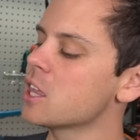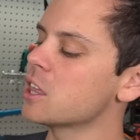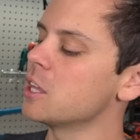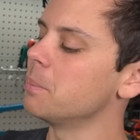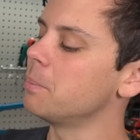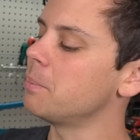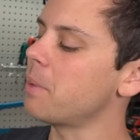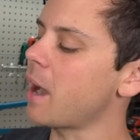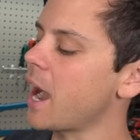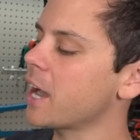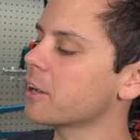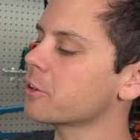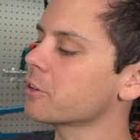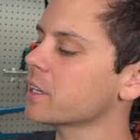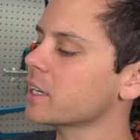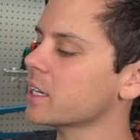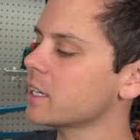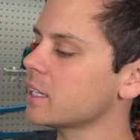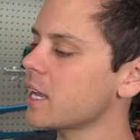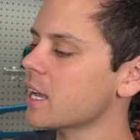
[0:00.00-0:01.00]
The battery
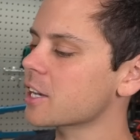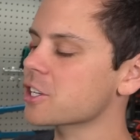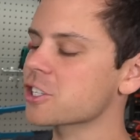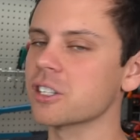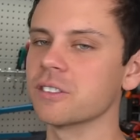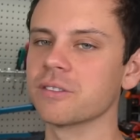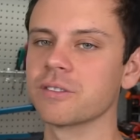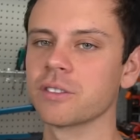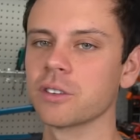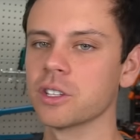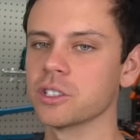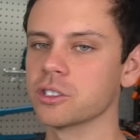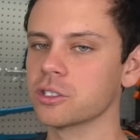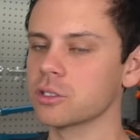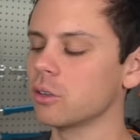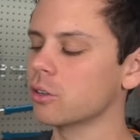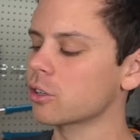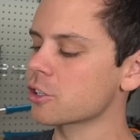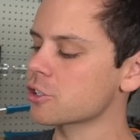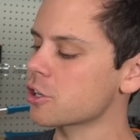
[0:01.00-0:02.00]
connection for the
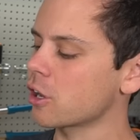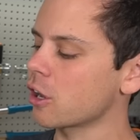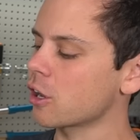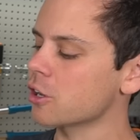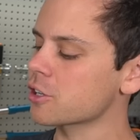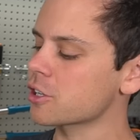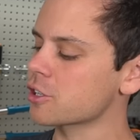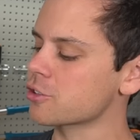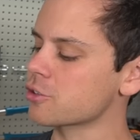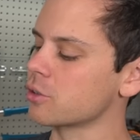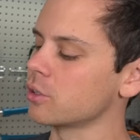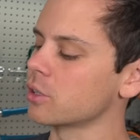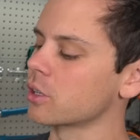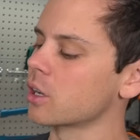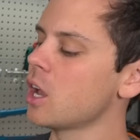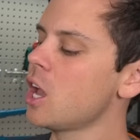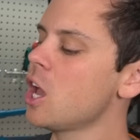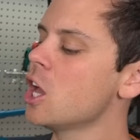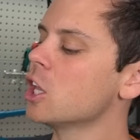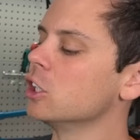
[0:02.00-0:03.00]
solar charge controller,
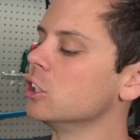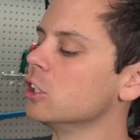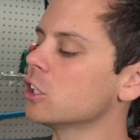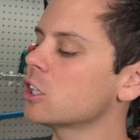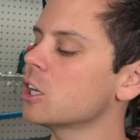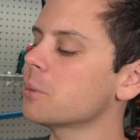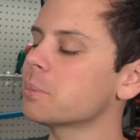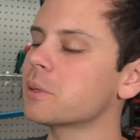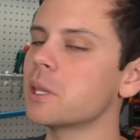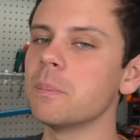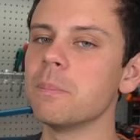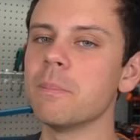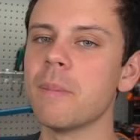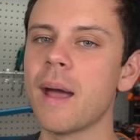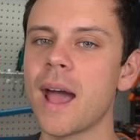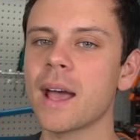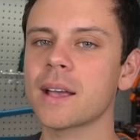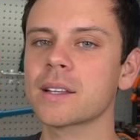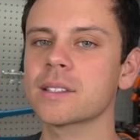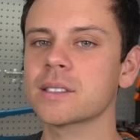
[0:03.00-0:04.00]
look up the
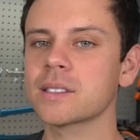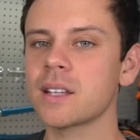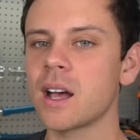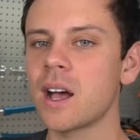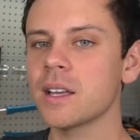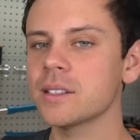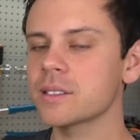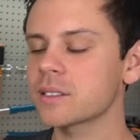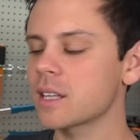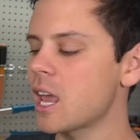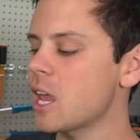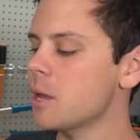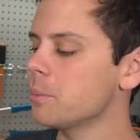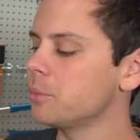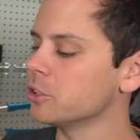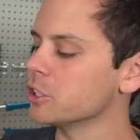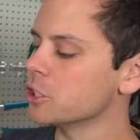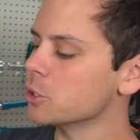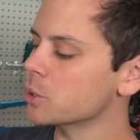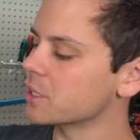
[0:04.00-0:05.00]
max size
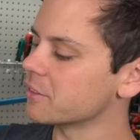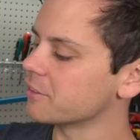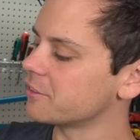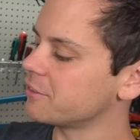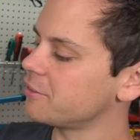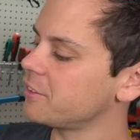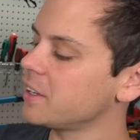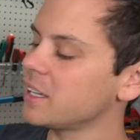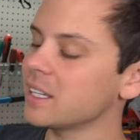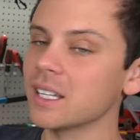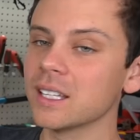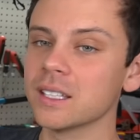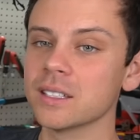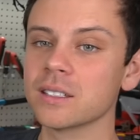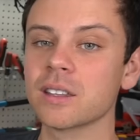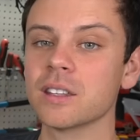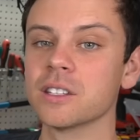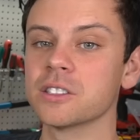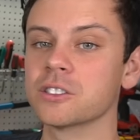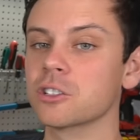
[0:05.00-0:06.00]
cable you can fit
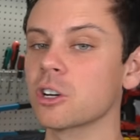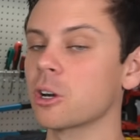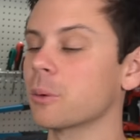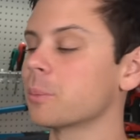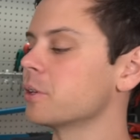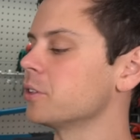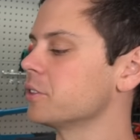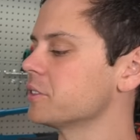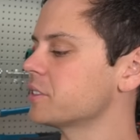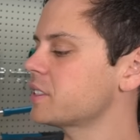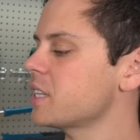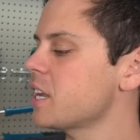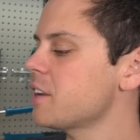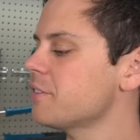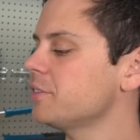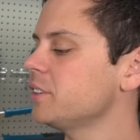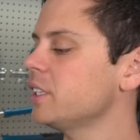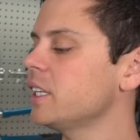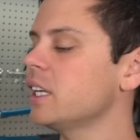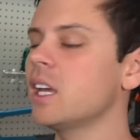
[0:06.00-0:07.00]
into this terminal
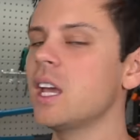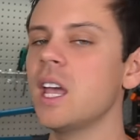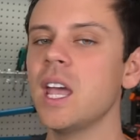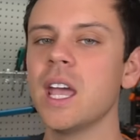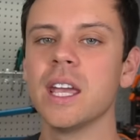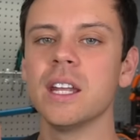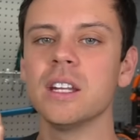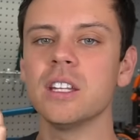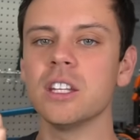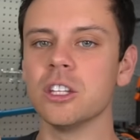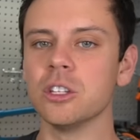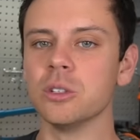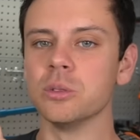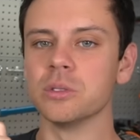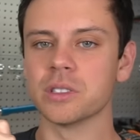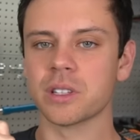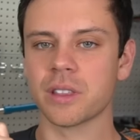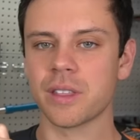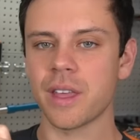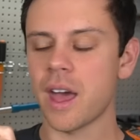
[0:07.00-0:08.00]
safely and
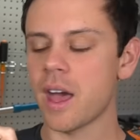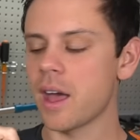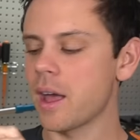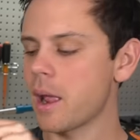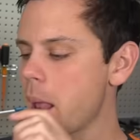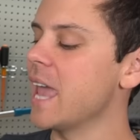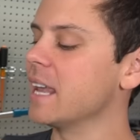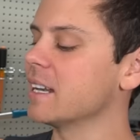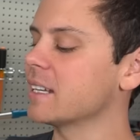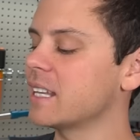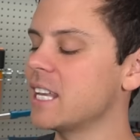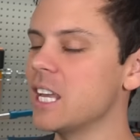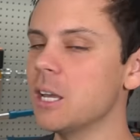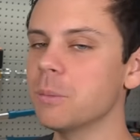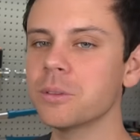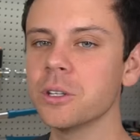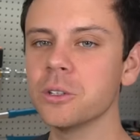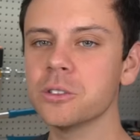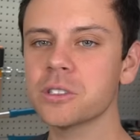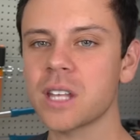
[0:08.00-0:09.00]
use that. And
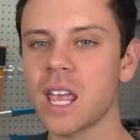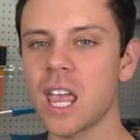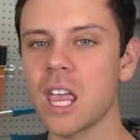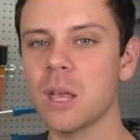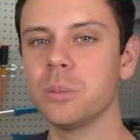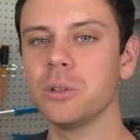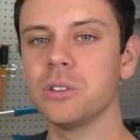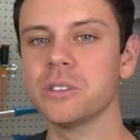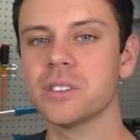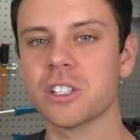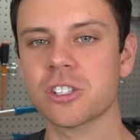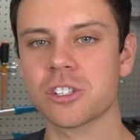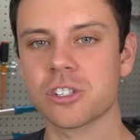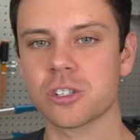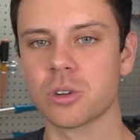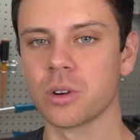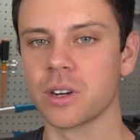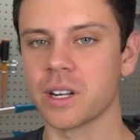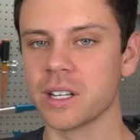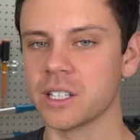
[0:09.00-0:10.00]
keep those Those cables as
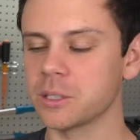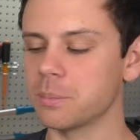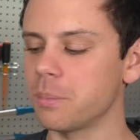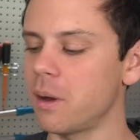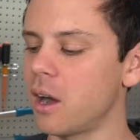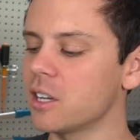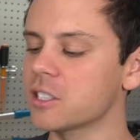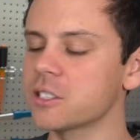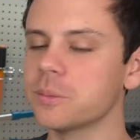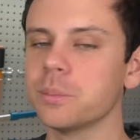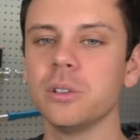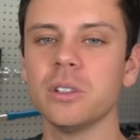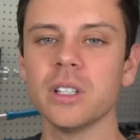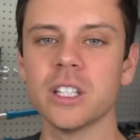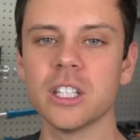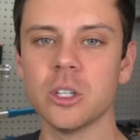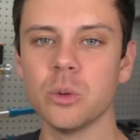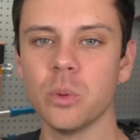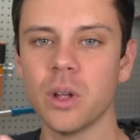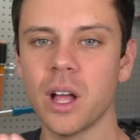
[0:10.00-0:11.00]
short as possible
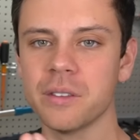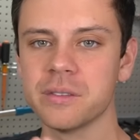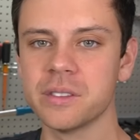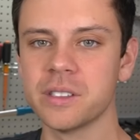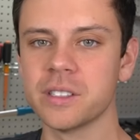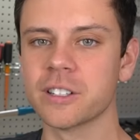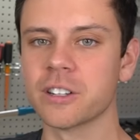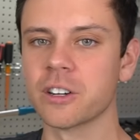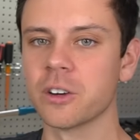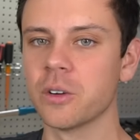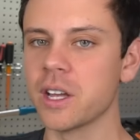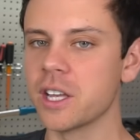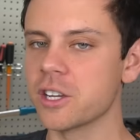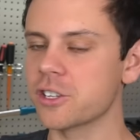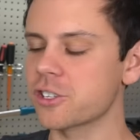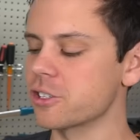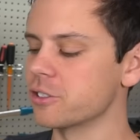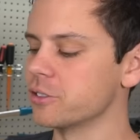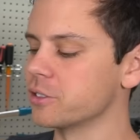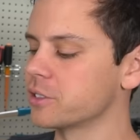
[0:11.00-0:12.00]
and you will have zero
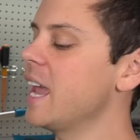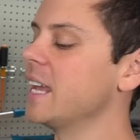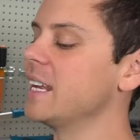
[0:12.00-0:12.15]
issues.